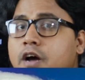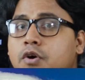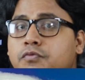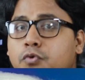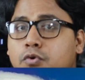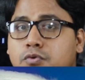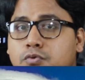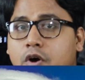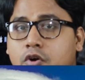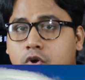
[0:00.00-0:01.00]
our phone
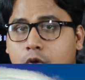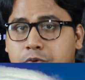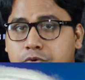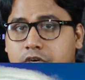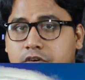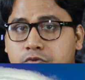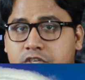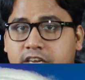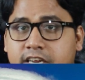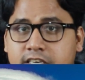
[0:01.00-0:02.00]
to our computer
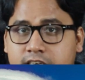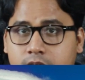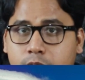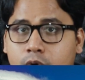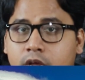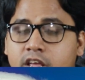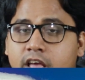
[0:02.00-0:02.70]
using a data cable